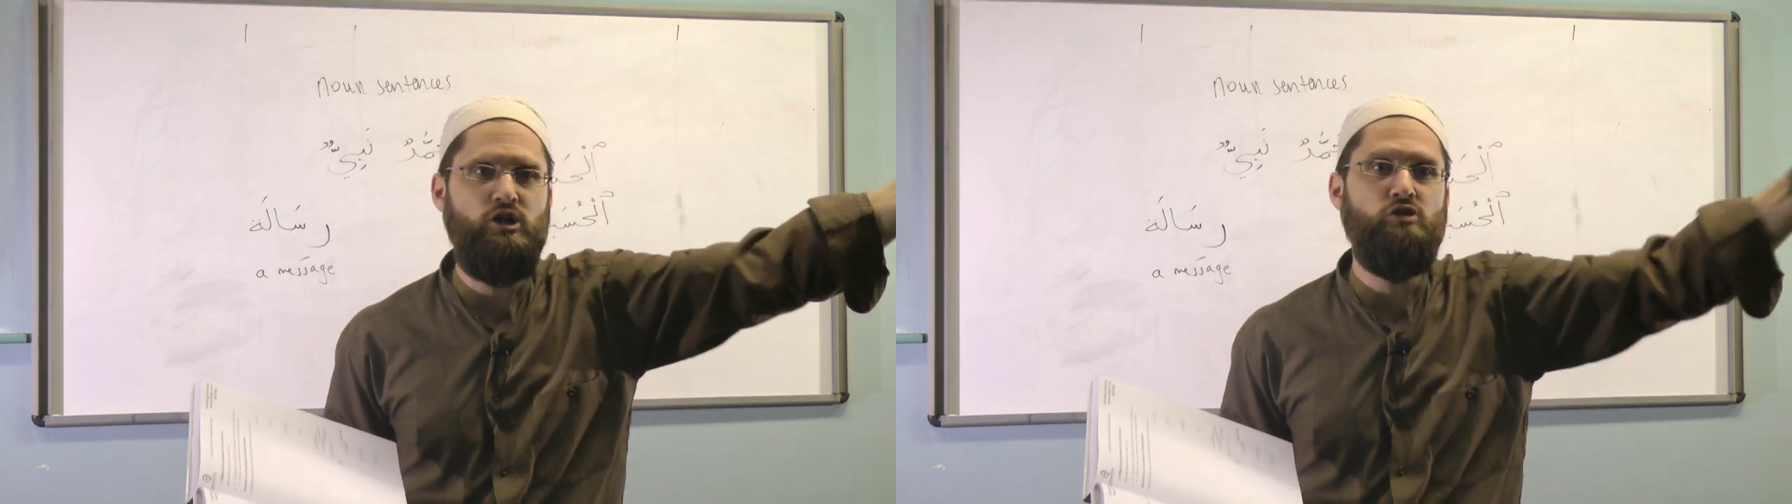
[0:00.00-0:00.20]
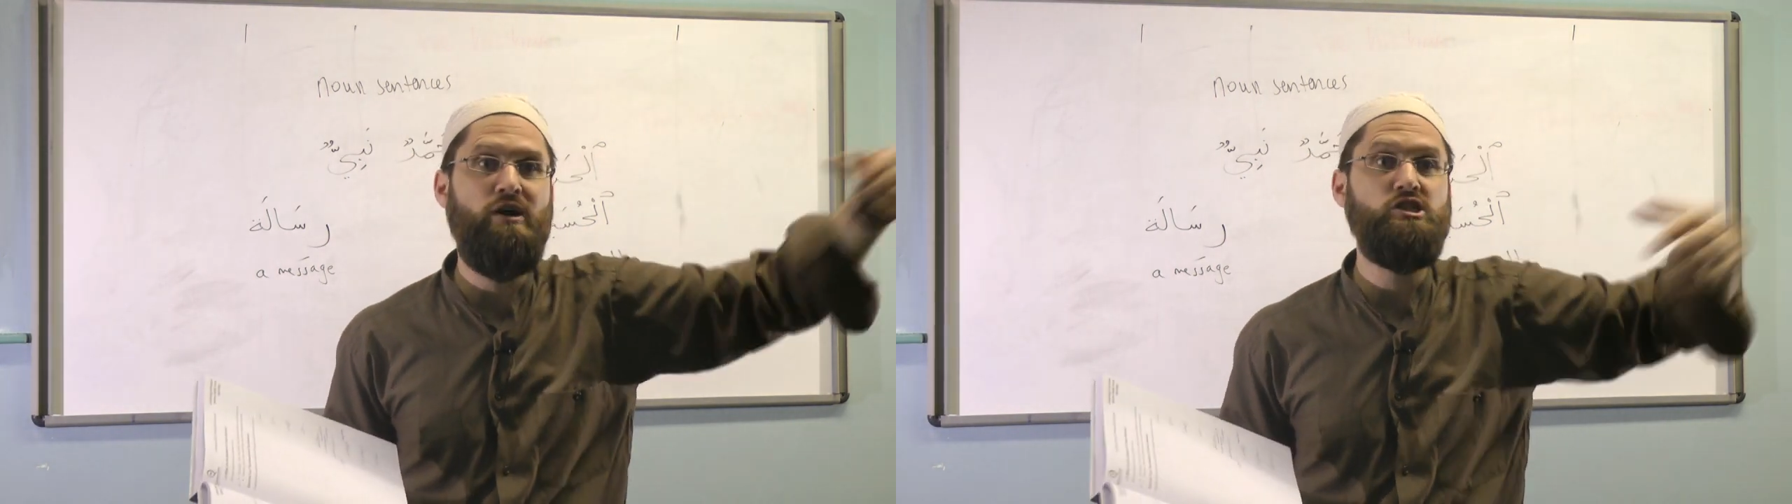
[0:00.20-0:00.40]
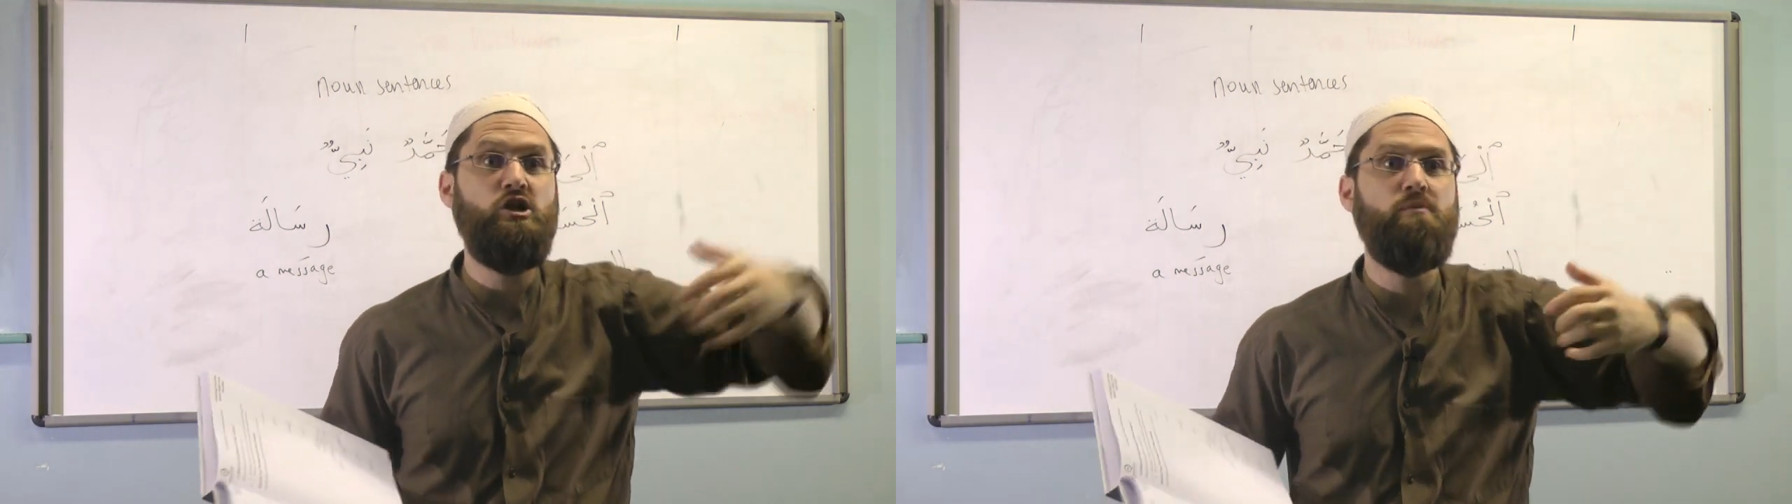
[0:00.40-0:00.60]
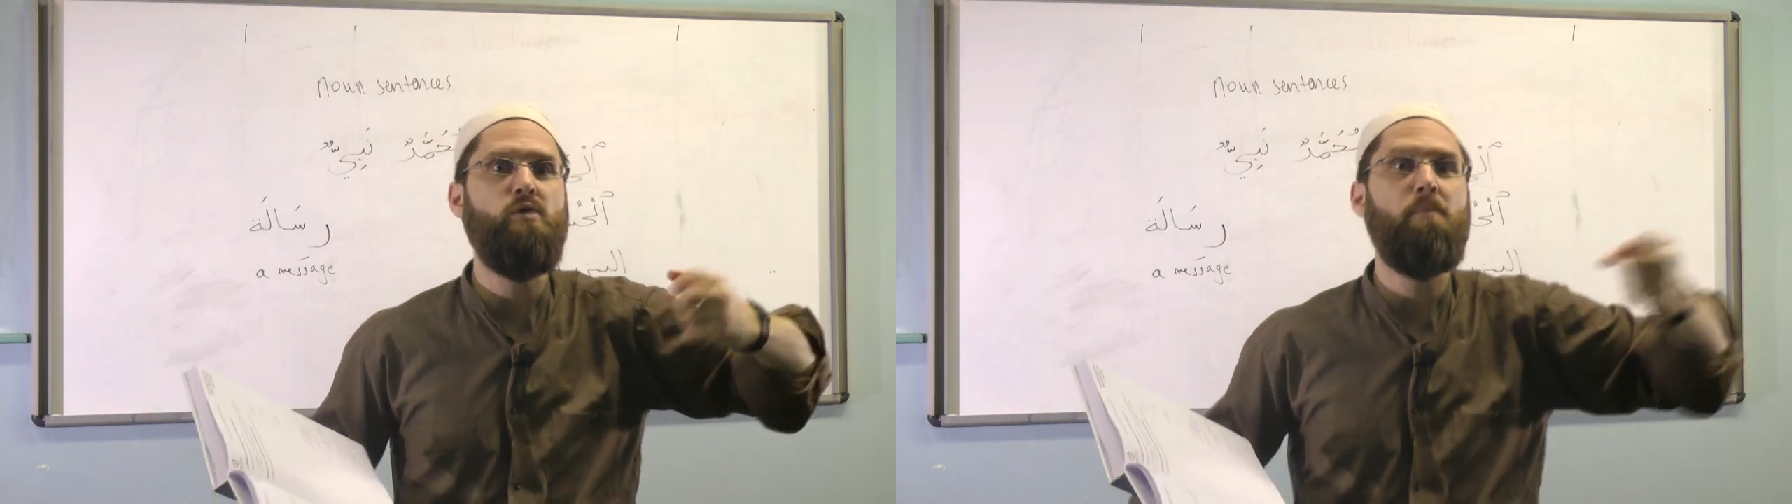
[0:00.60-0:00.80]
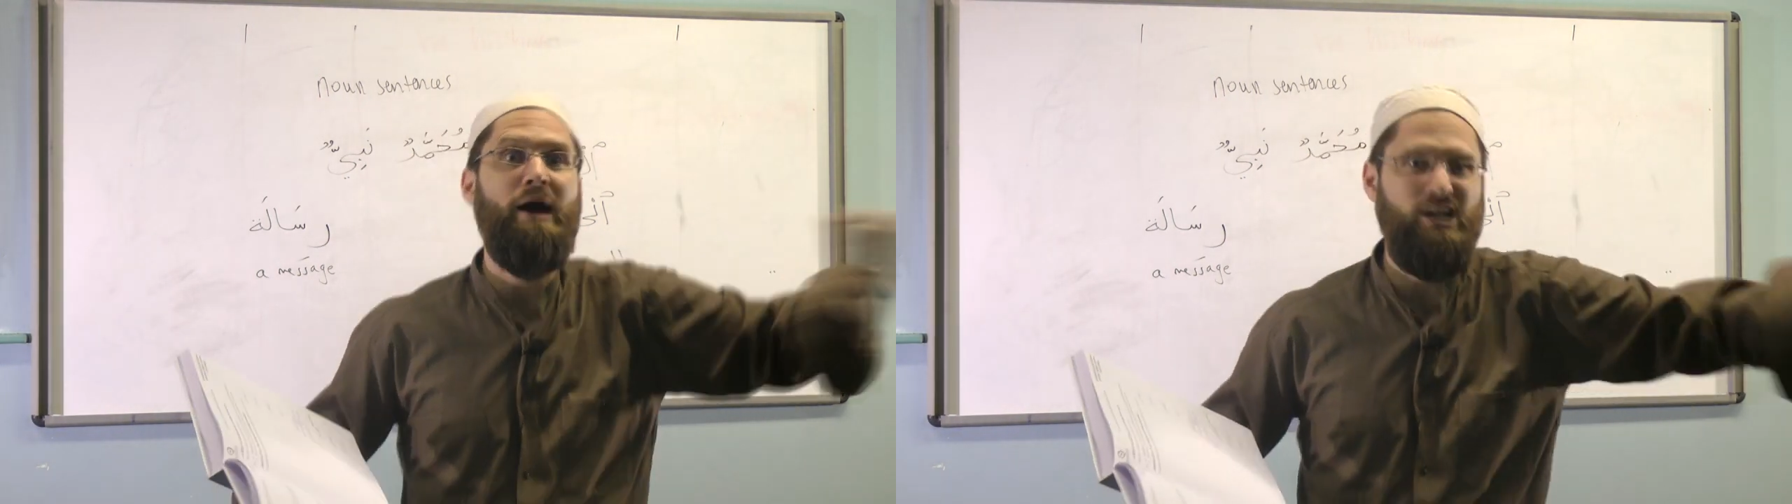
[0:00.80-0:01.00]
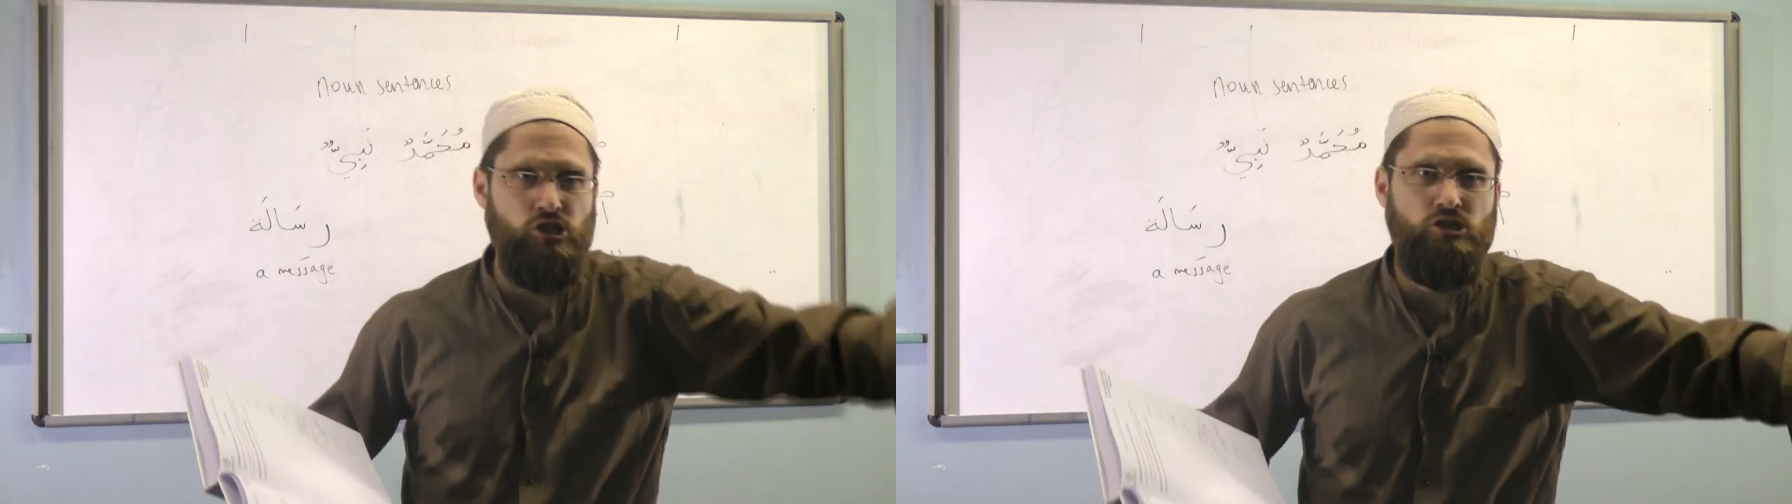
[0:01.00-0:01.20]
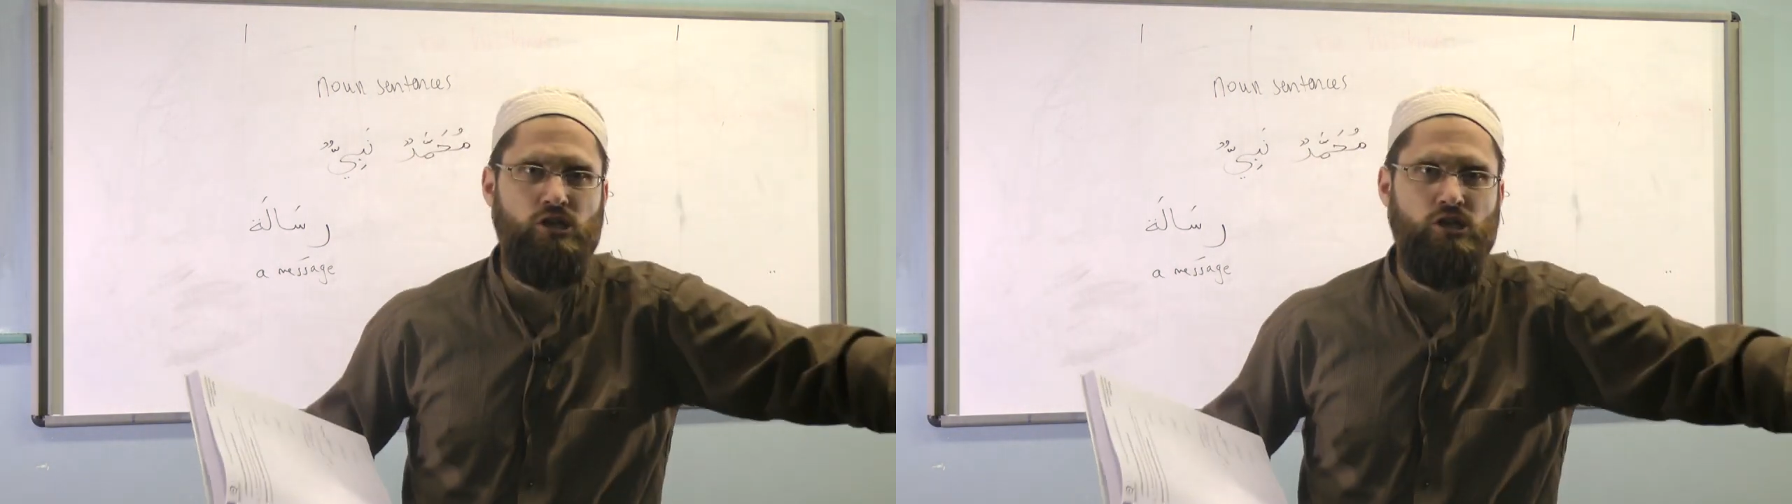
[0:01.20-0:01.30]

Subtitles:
you actually got more passion